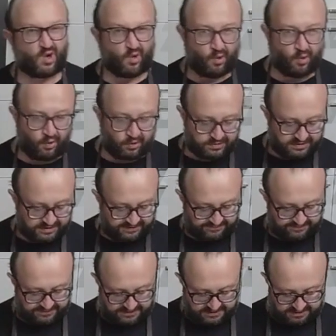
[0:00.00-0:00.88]
all the
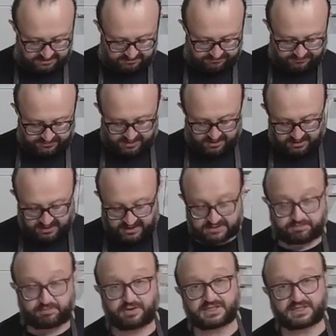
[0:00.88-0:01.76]
difference. Let's
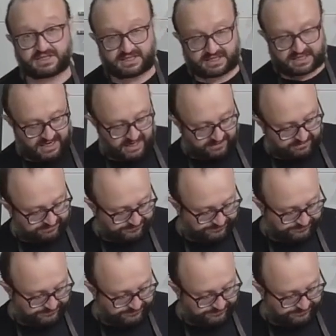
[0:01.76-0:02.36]
press it again.